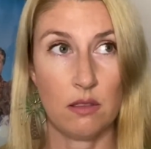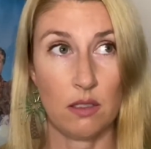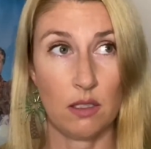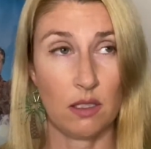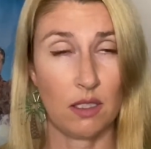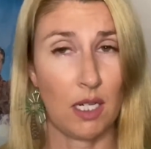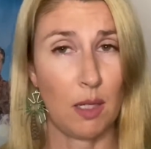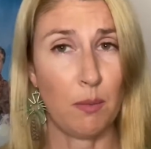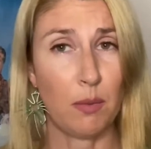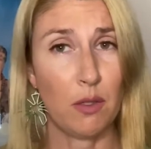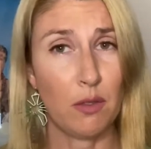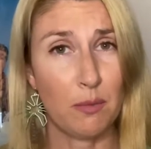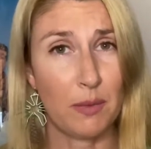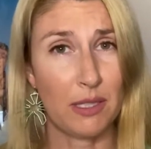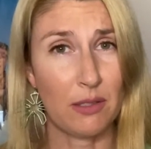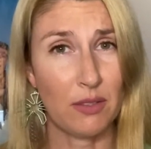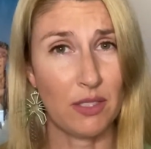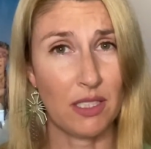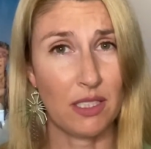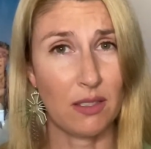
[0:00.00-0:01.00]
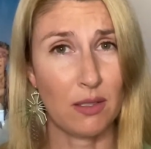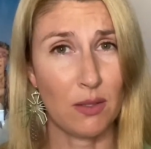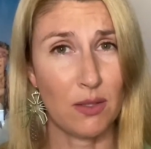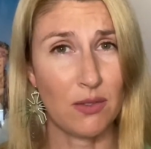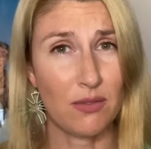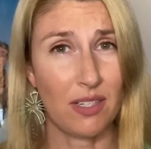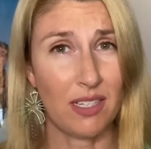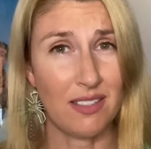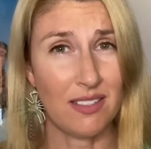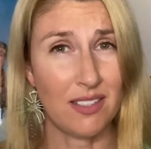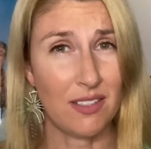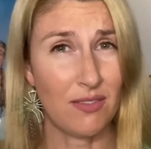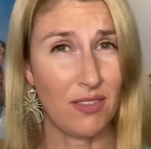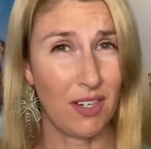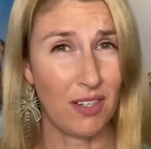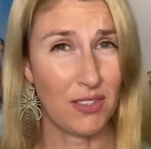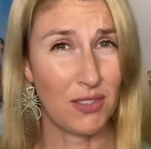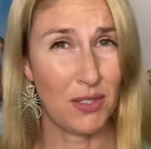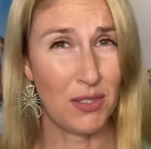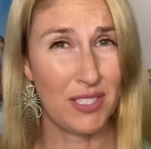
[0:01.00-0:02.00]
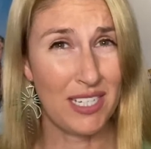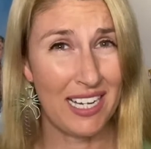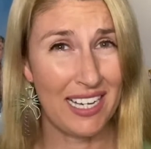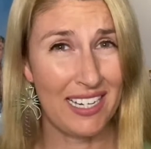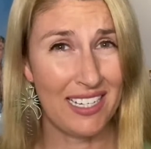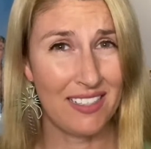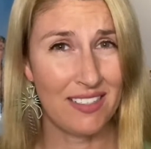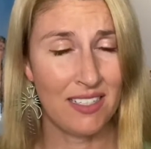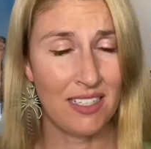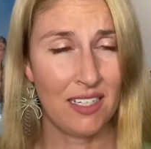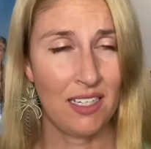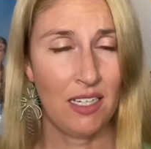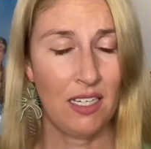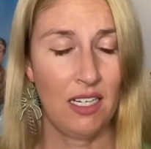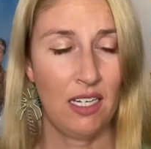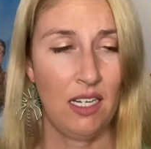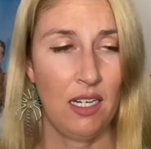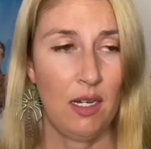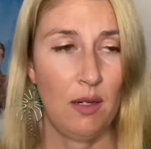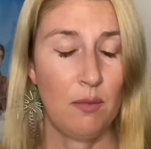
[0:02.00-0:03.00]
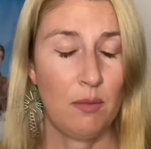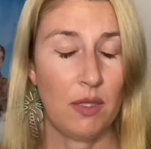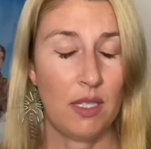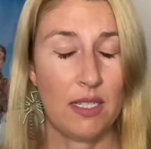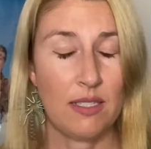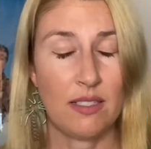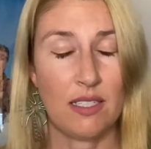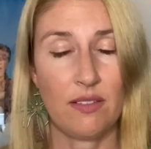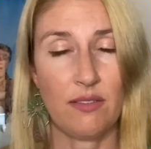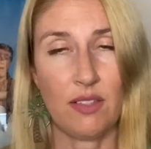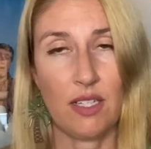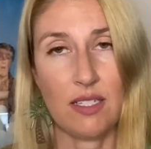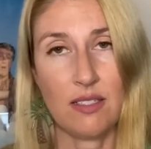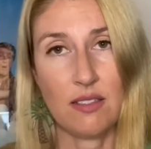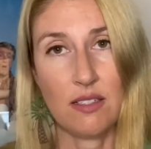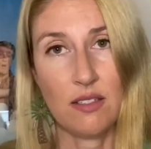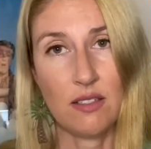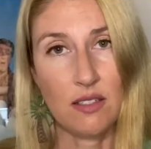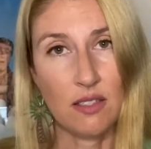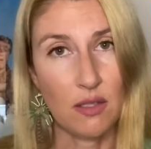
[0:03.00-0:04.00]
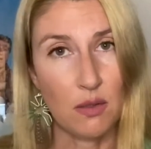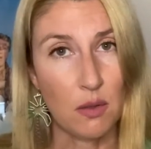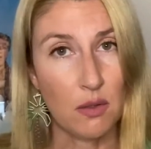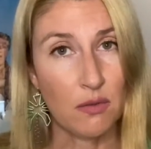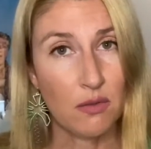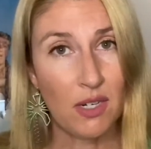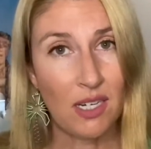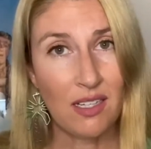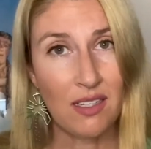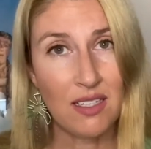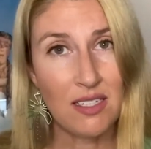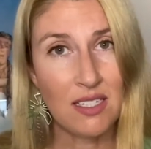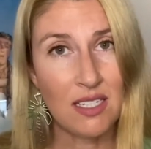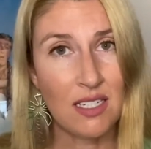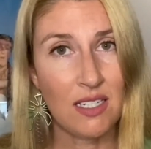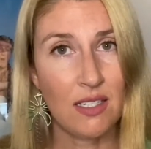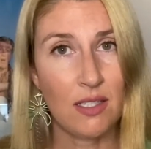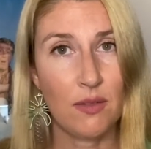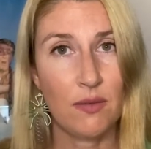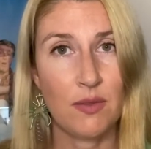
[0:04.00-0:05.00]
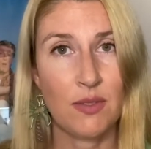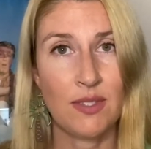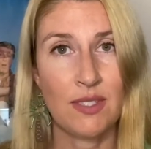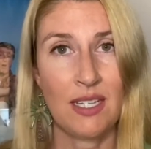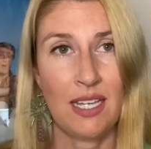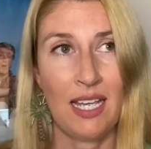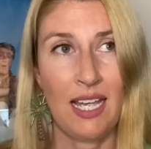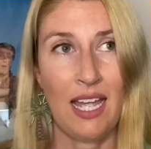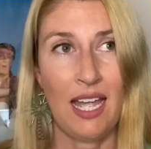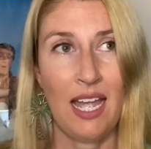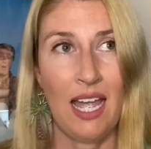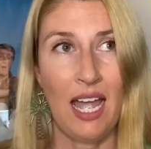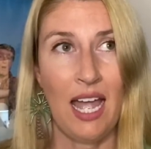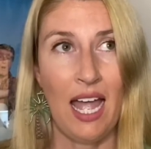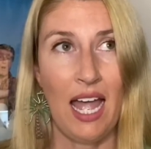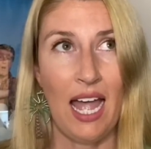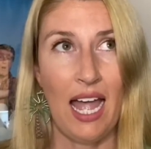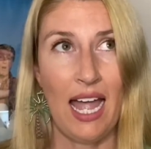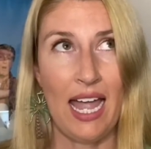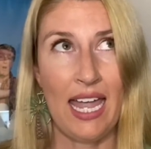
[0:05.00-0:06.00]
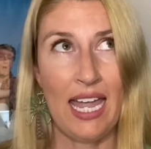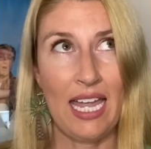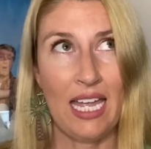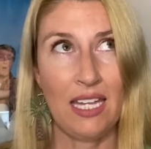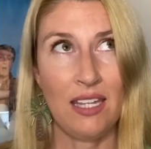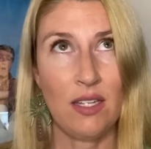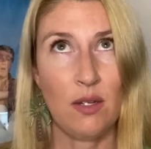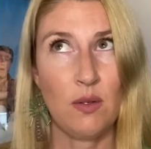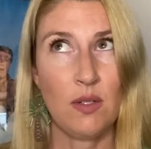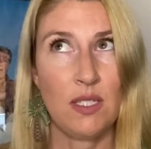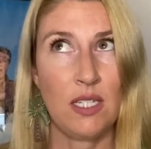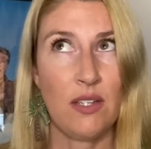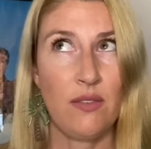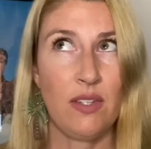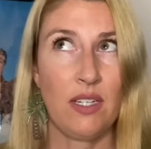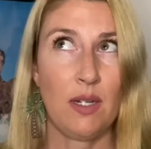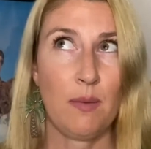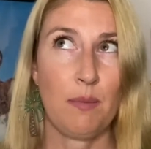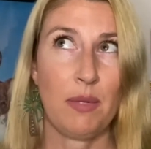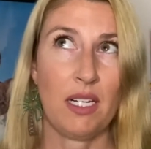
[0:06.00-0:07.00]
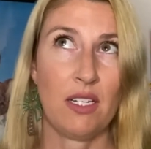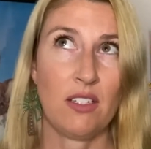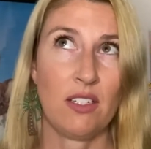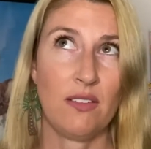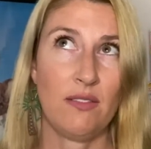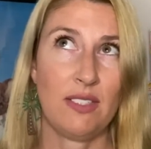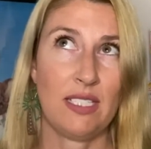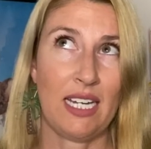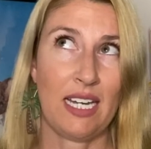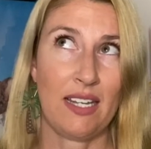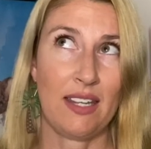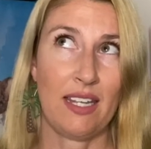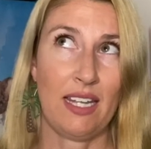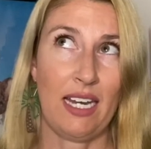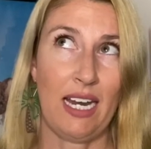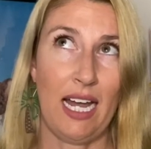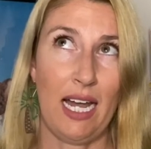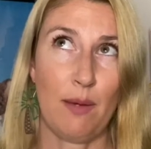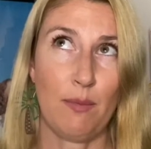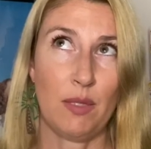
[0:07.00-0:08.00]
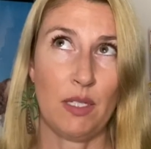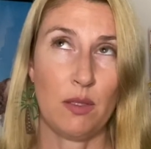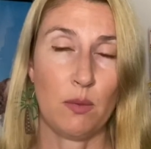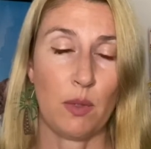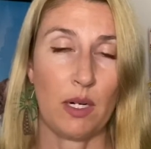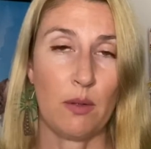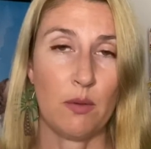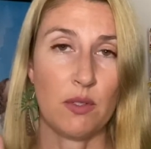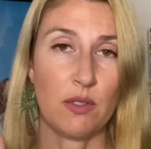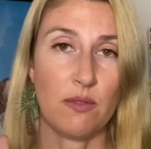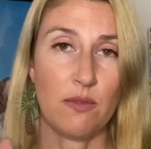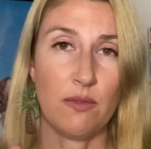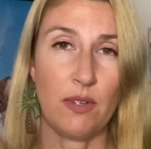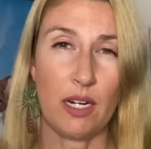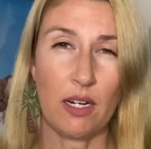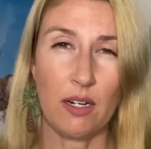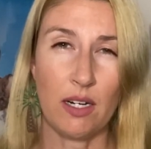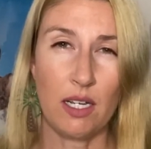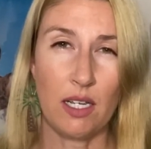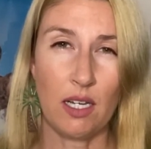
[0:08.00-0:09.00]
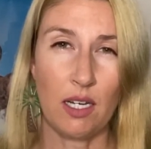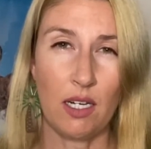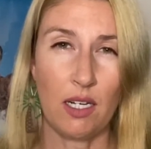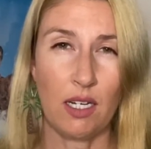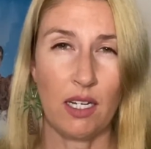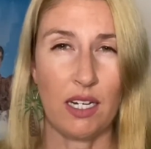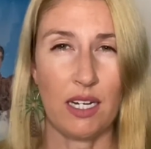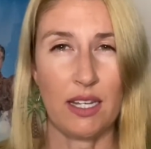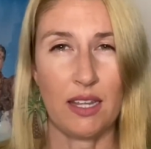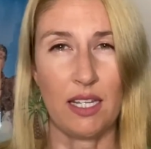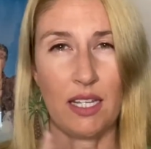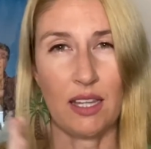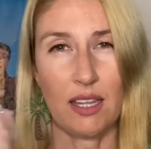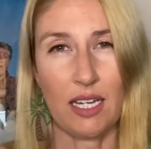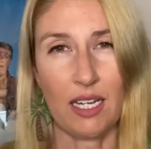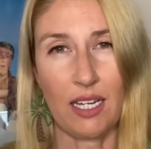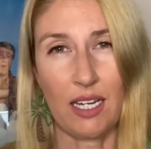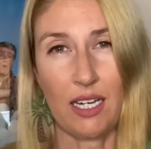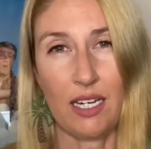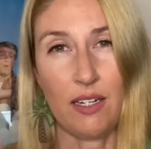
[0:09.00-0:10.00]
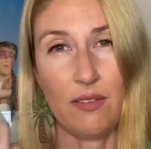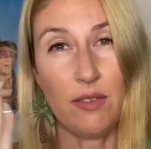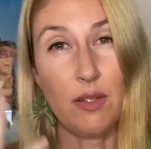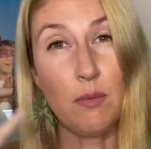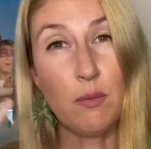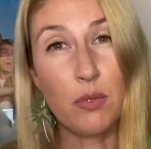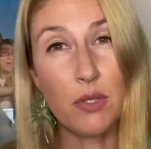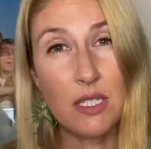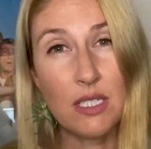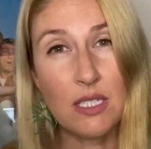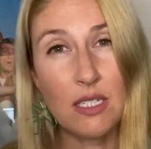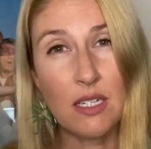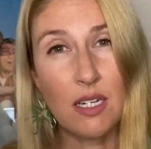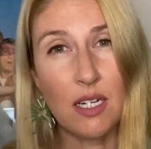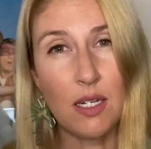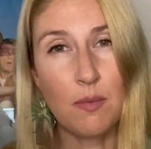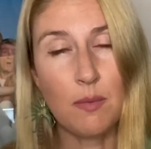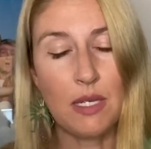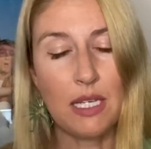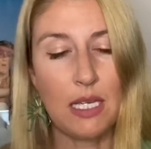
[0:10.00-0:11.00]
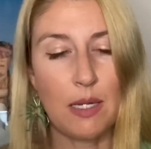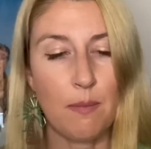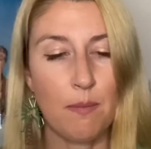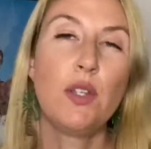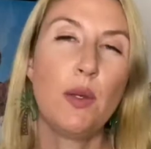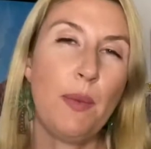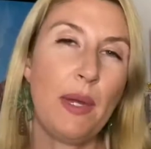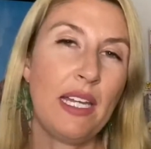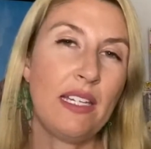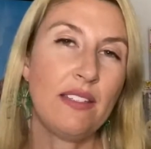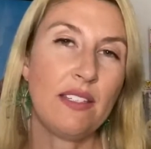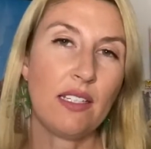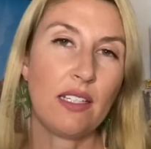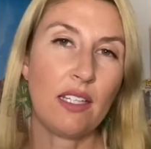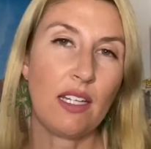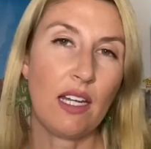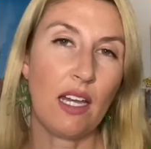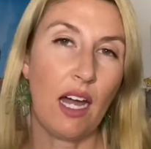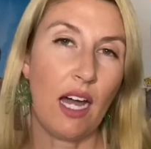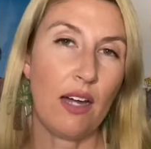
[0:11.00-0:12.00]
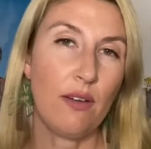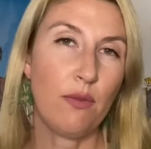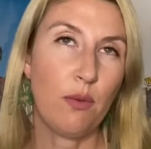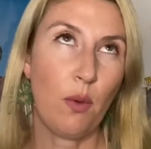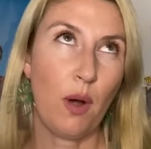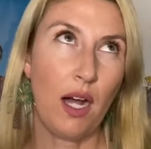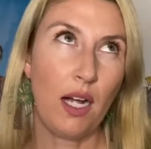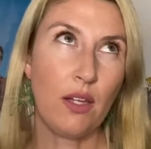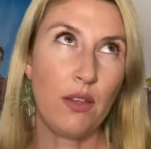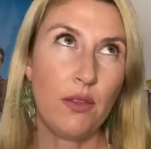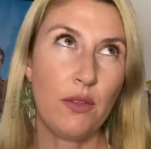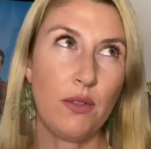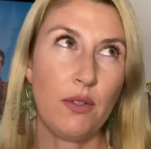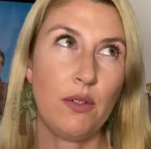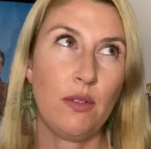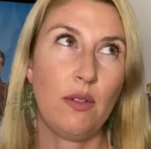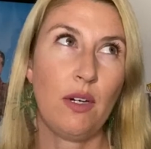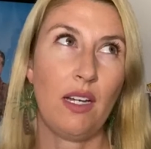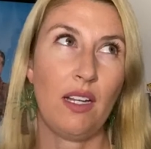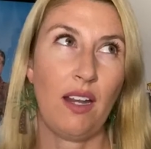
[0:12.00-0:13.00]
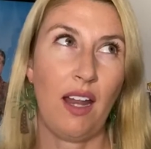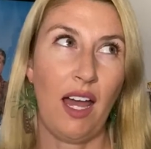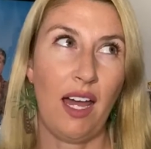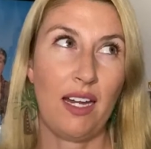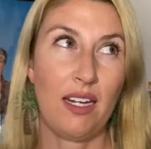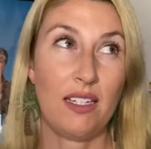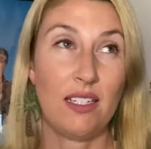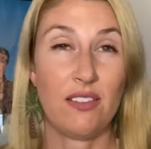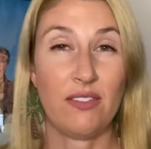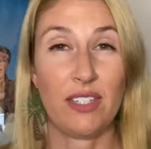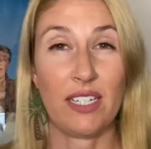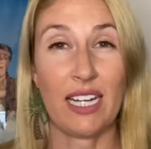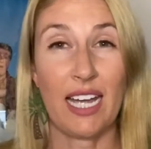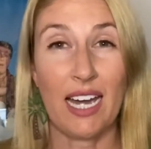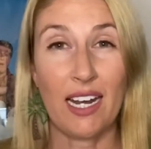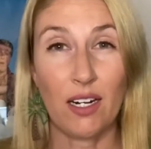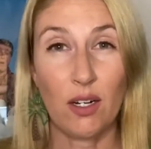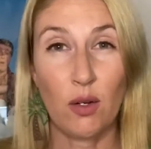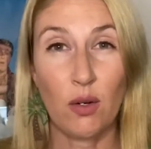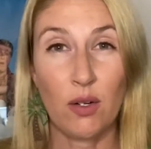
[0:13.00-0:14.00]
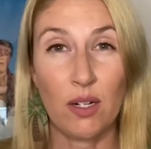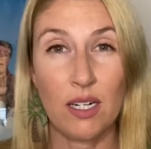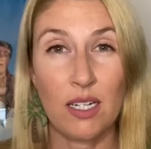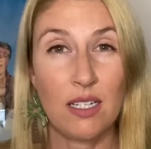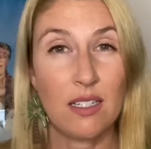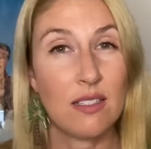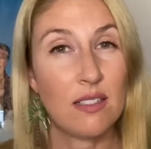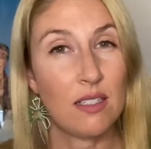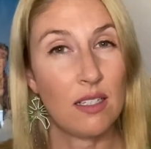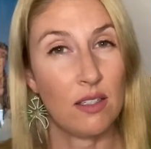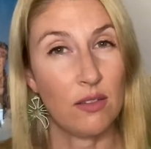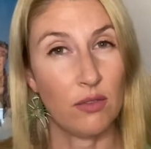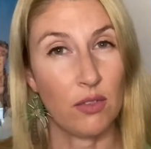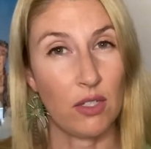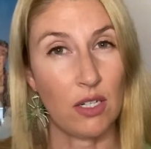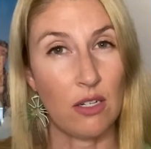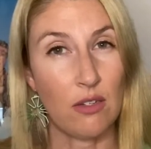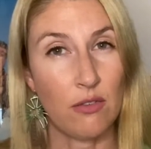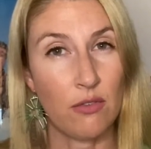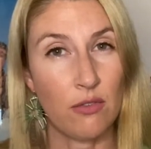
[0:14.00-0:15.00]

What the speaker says: A couple of my really close friends have also died. Plus, I've lost a slew of relatives. And there was even a bunch of death that happened when I was very young, and I think that kind of imprinted on me. So basically, I've walked through a lot of different categories of grief.